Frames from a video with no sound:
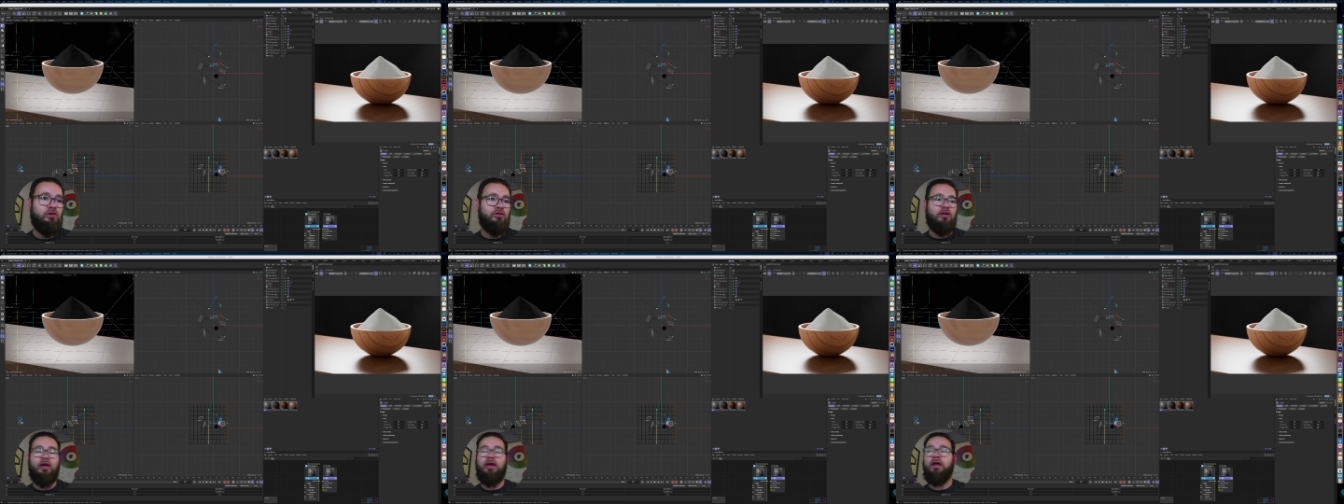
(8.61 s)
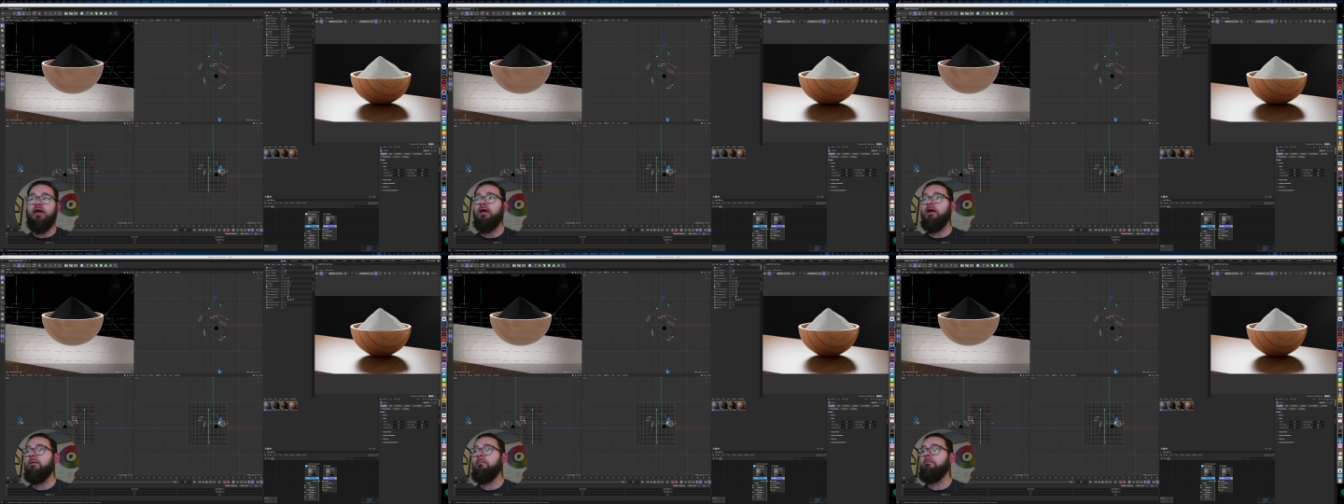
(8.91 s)

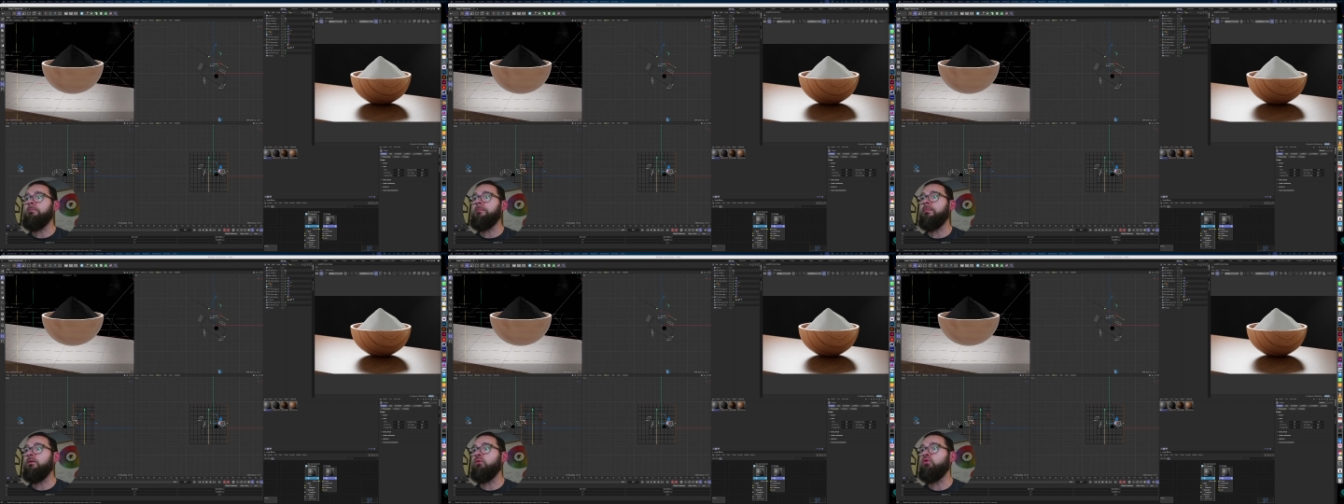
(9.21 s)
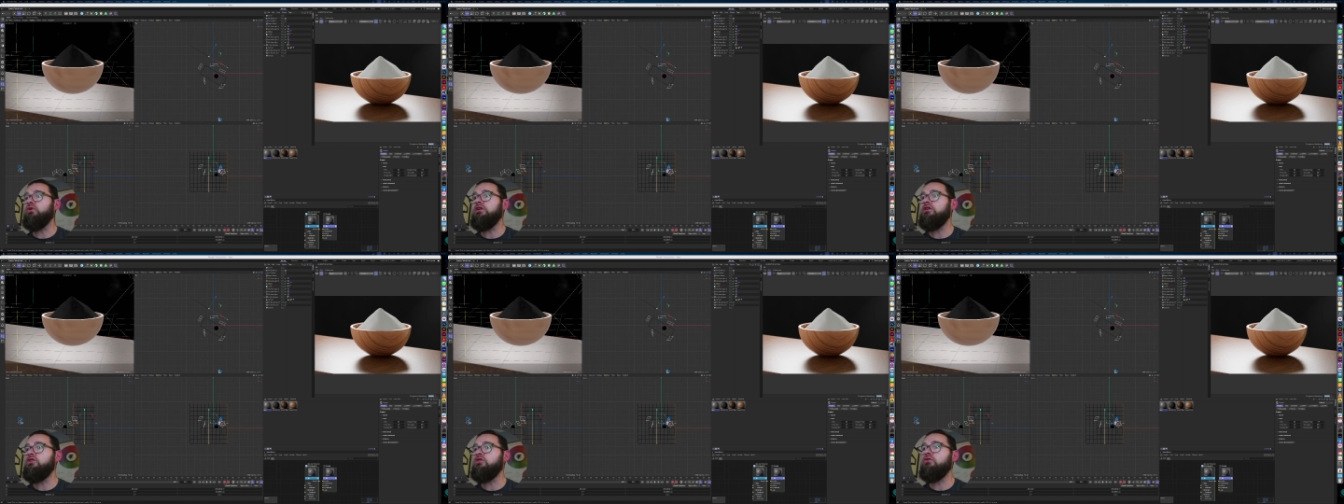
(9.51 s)
Um, we
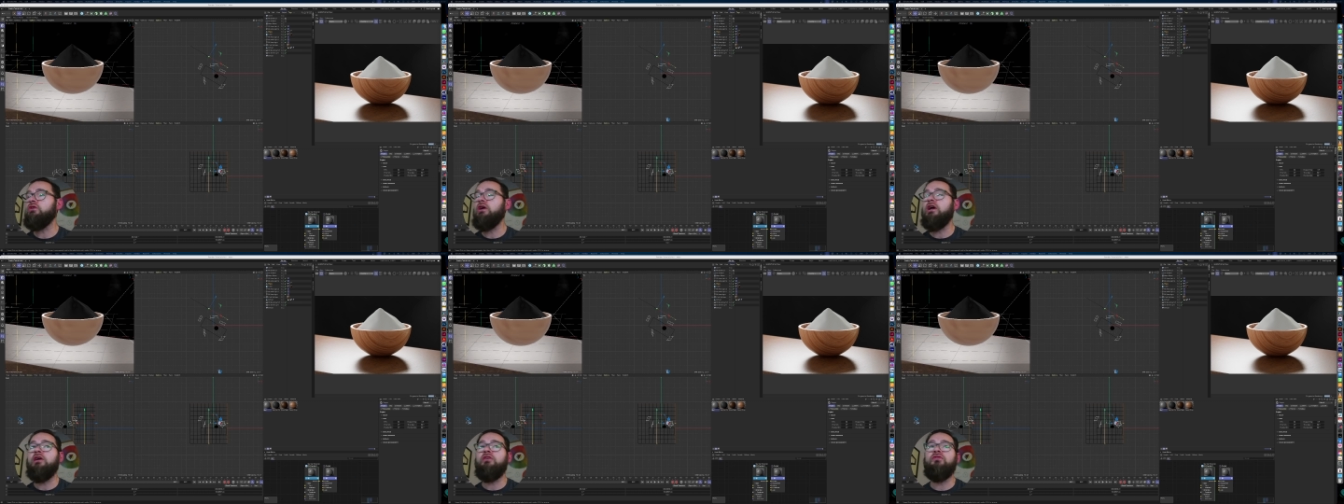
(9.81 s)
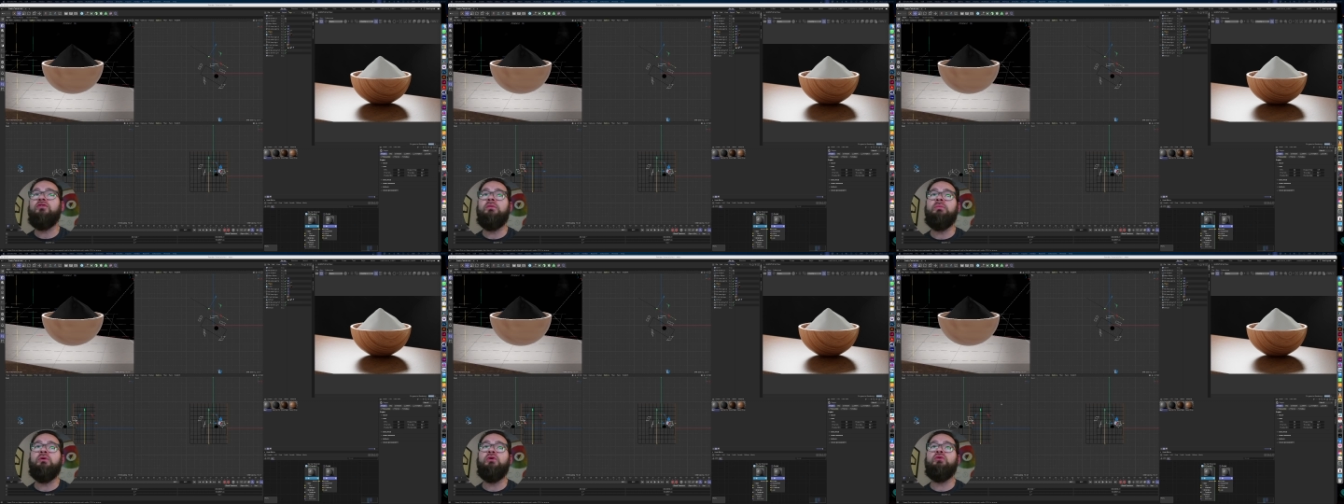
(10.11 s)
do have the
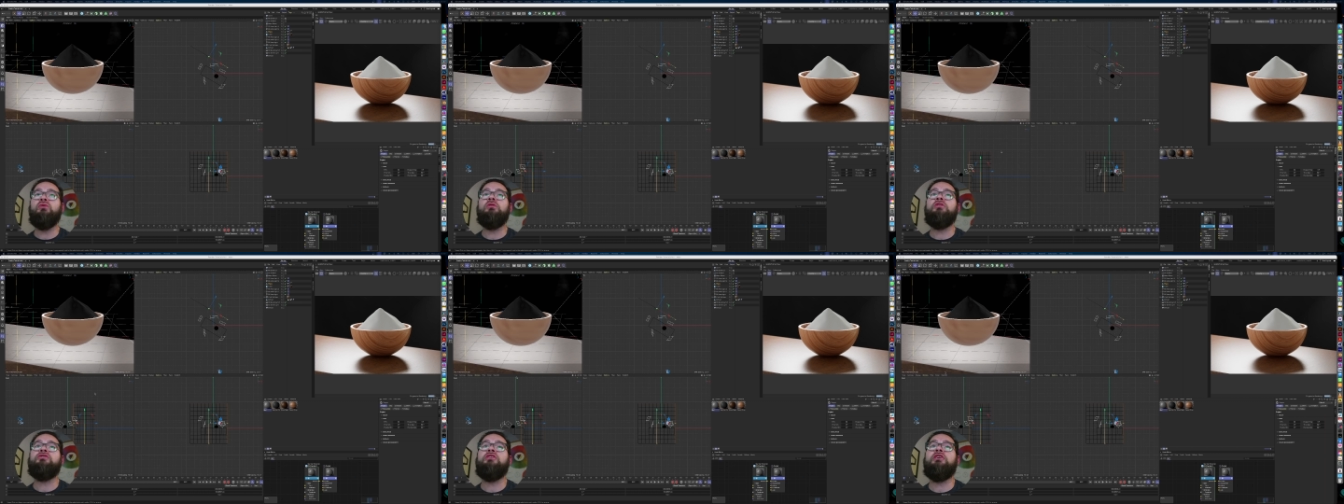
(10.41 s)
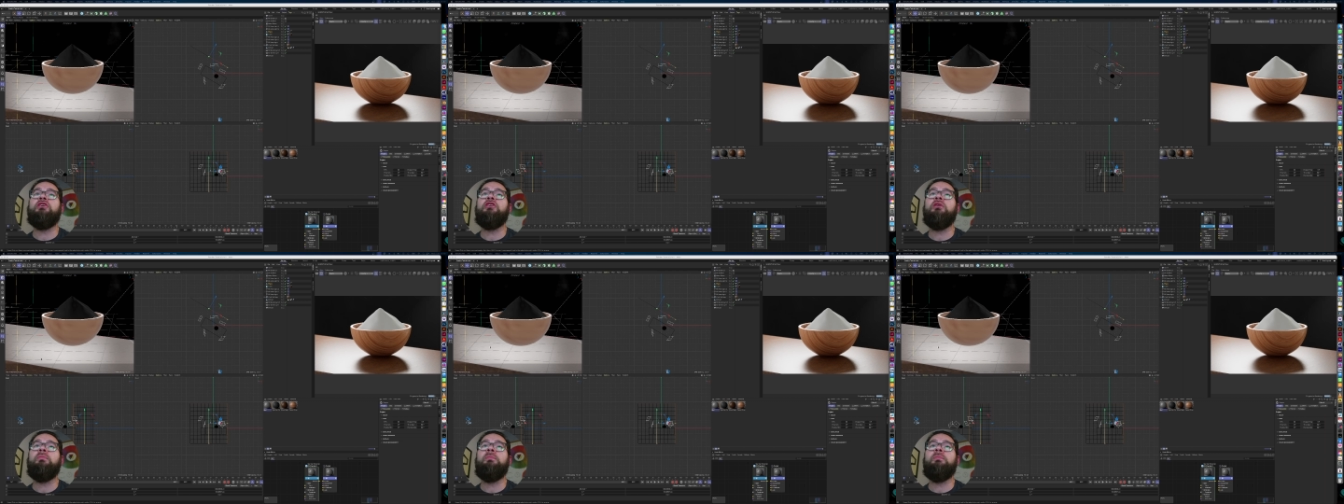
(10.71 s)
bowl set up